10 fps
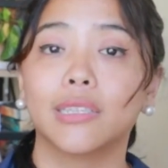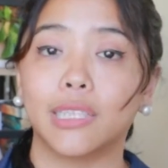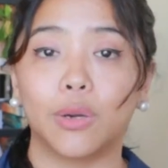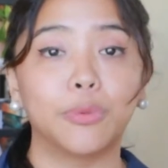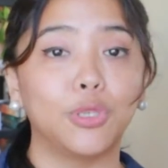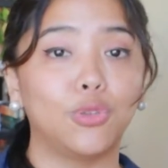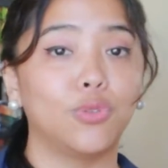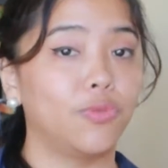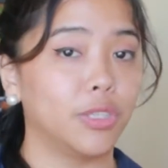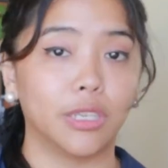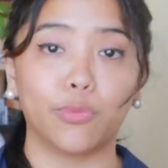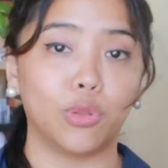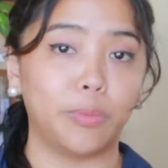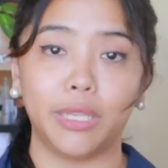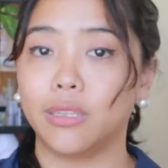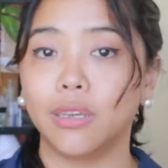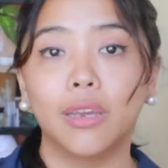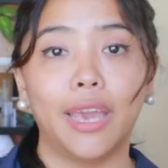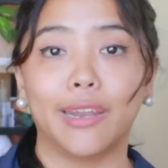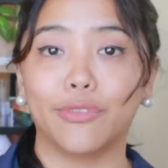It's not up to you to fill it up with meat
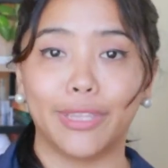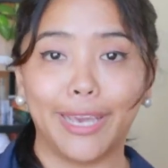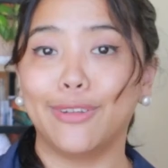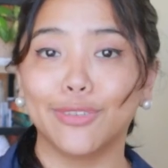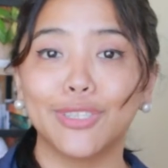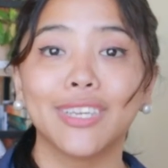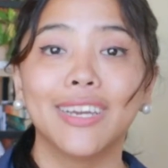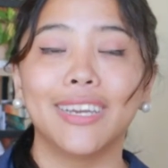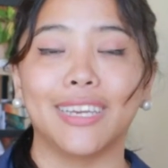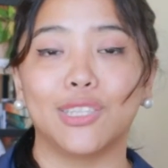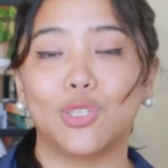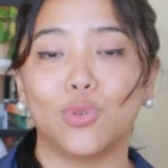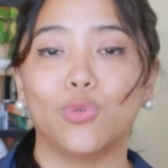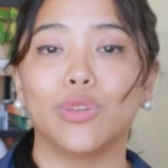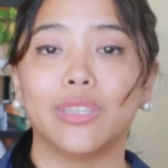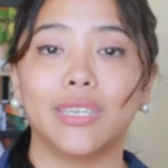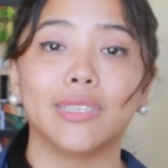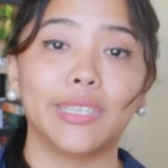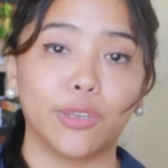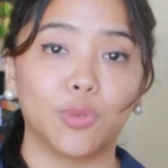and everything else into the
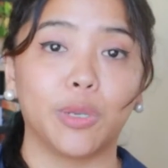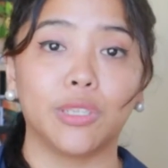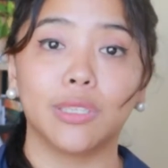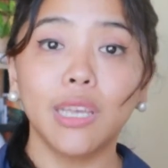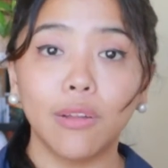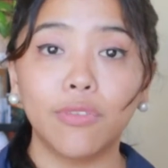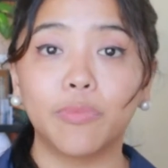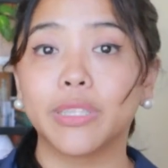sales page itself,